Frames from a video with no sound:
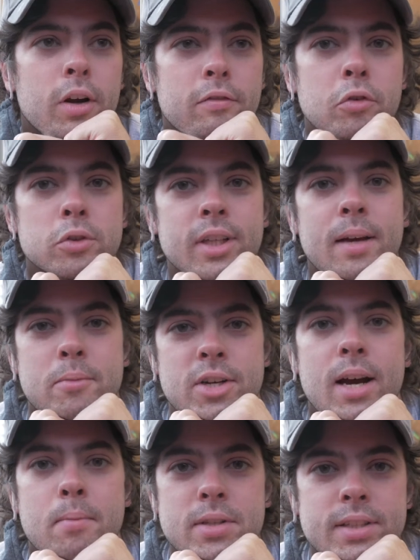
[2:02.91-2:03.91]
a full-time
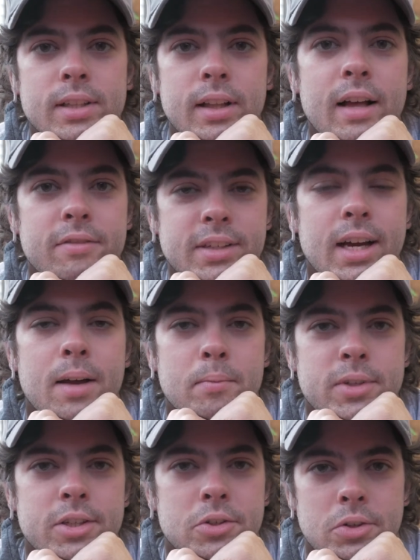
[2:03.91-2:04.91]
job and still have time
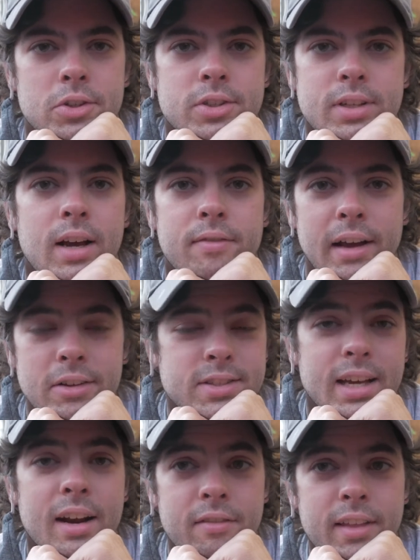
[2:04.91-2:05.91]
to do your stuff
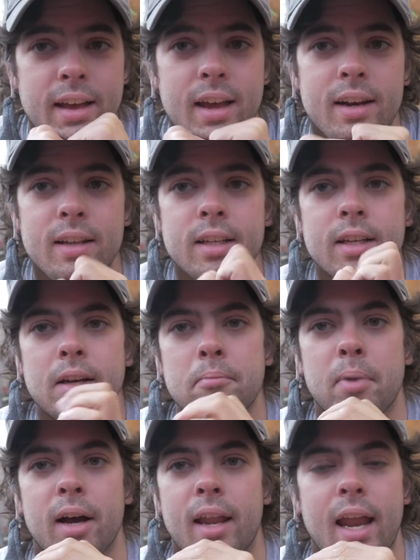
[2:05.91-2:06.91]
outside of that.
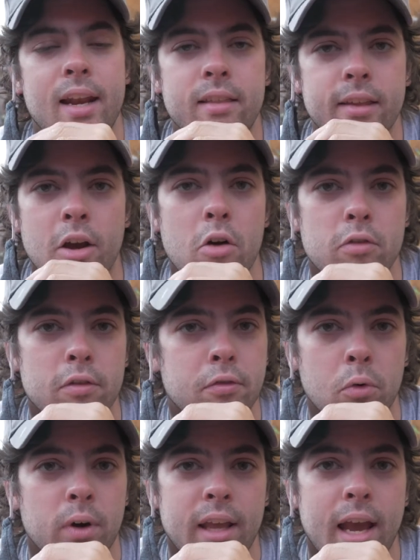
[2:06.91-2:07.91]
But anything over
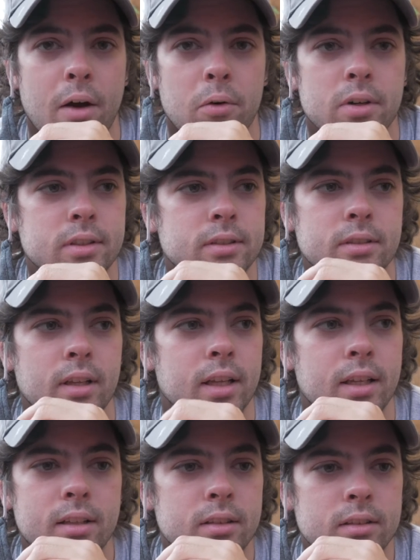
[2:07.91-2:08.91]
40 hours,
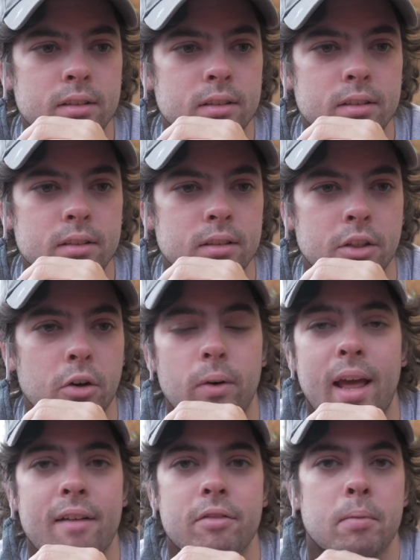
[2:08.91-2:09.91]
like, you don't
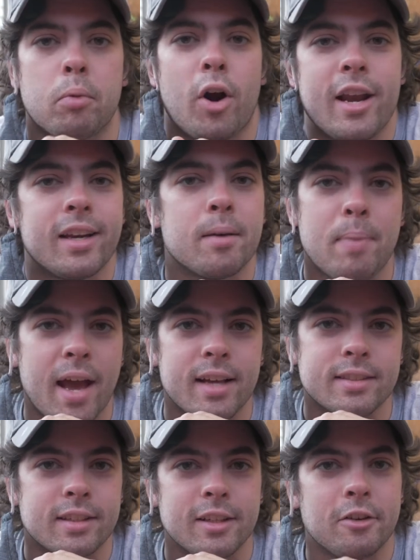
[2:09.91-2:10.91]
have the brain
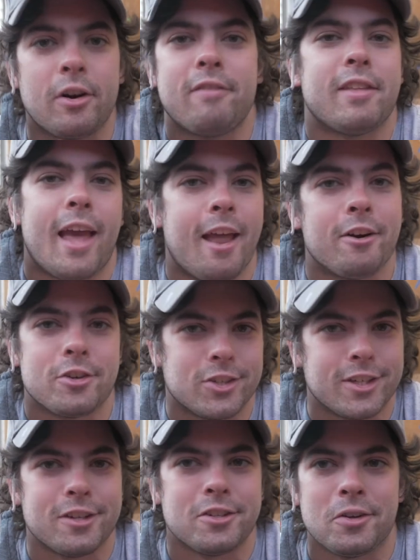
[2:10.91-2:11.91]
capacity, you don't have the
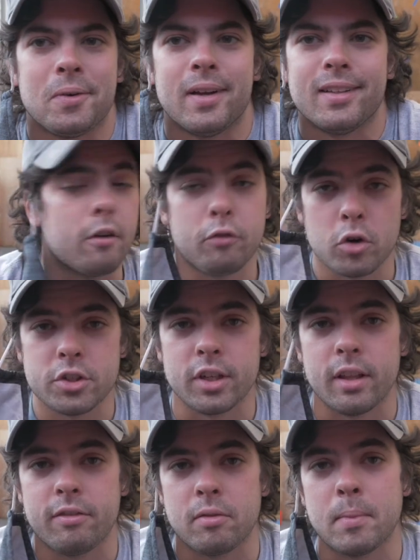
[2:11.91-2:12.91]
energy to do it.
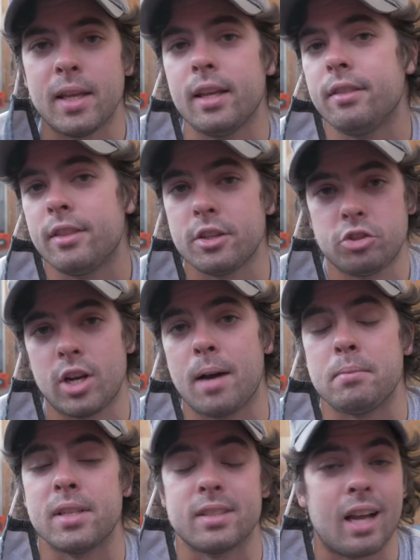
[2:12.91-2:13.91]
Unfortunately for me, this
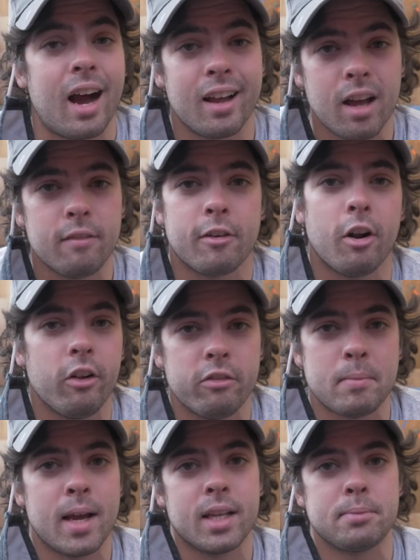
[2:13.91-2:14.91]
job does not cover all of
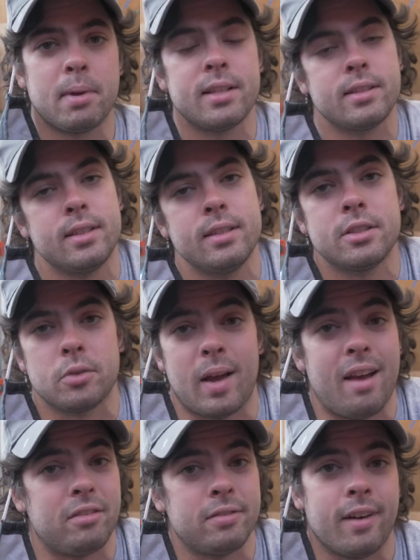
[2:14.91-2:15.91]
my expenses, so I
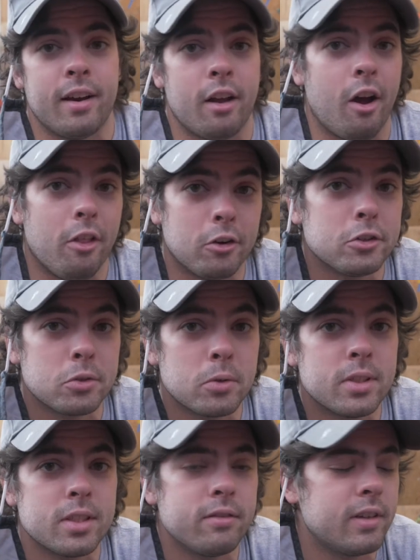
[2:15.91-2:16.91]
have to find other
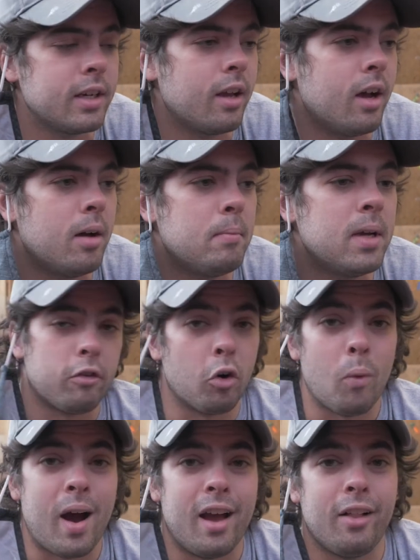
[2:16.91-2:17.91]
sources of income. For a
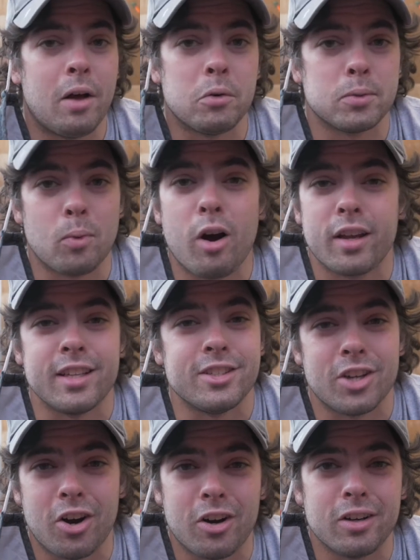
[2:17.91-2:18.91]
while, I was walking
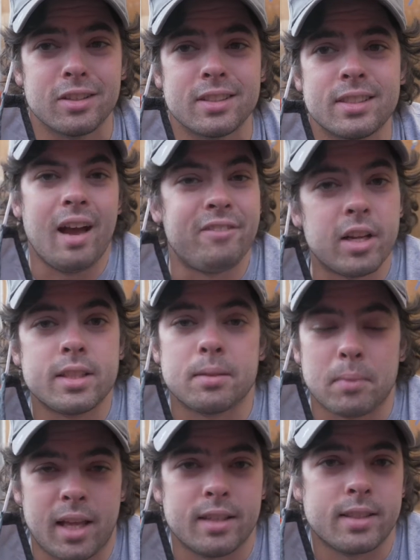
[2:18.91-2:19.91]
dogs. I've done
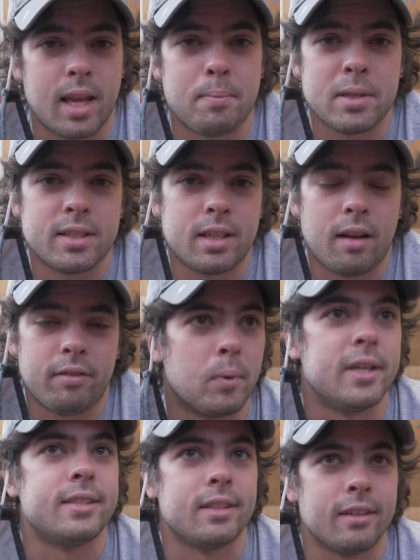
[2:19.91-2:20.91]
some landscaping stuff.
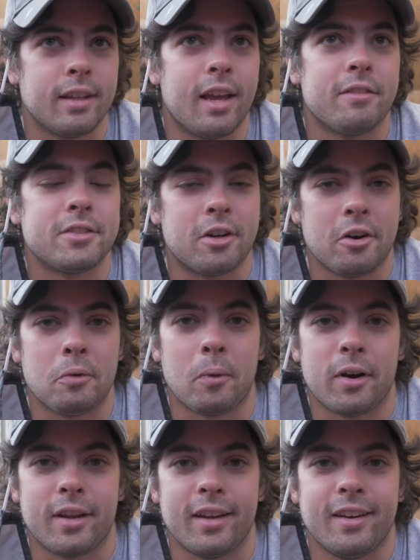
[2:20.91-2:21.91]
Recently, I've started
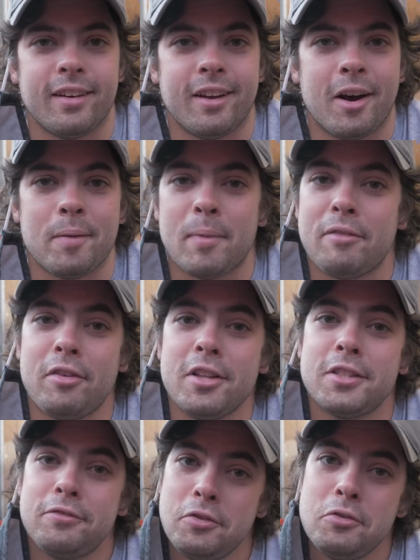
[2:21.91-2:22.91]
working on my
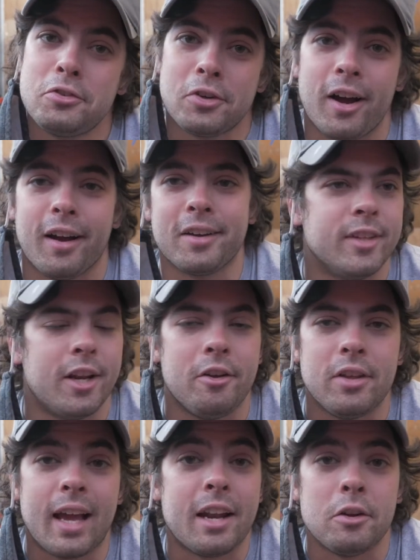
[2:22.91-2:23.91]
friend's food truck. You know,
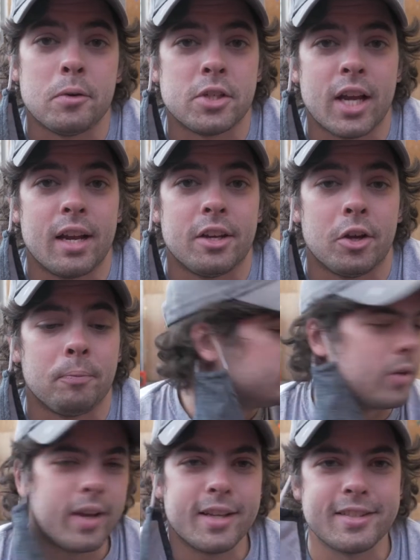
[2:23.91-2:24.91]
you gotta do what you gotta do.
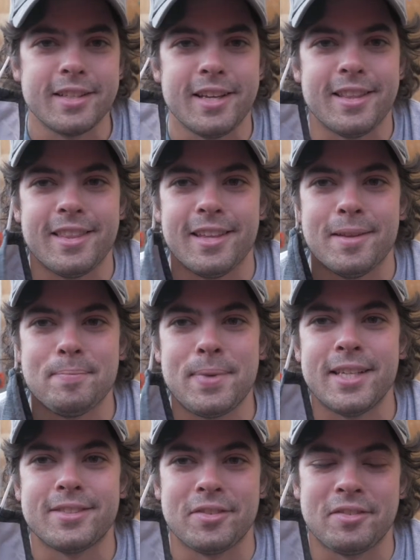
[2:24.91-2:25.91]
So I guess the
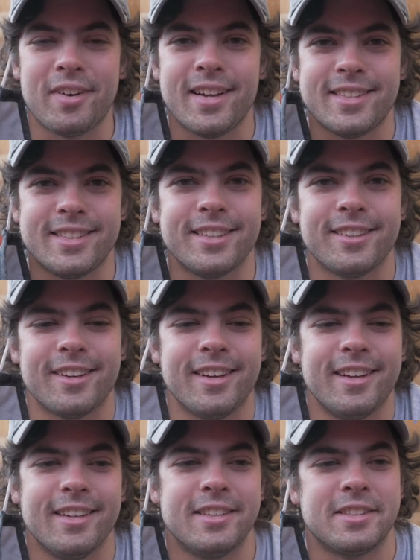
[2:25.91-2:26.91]
piece of advice here
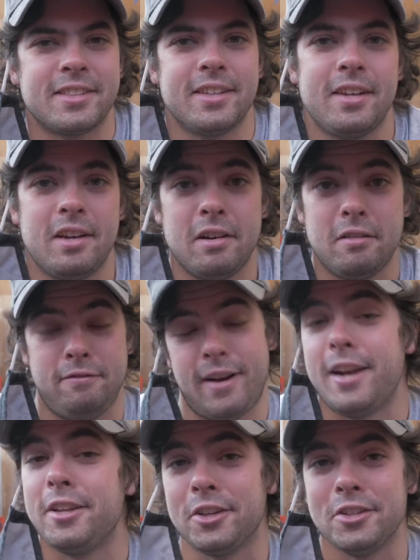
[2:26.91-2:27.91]
is
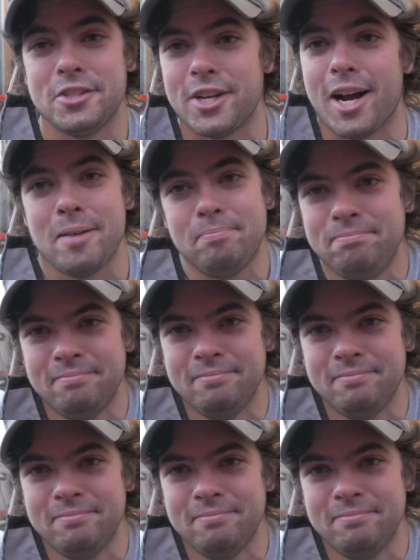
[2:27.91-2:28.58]
find a good job.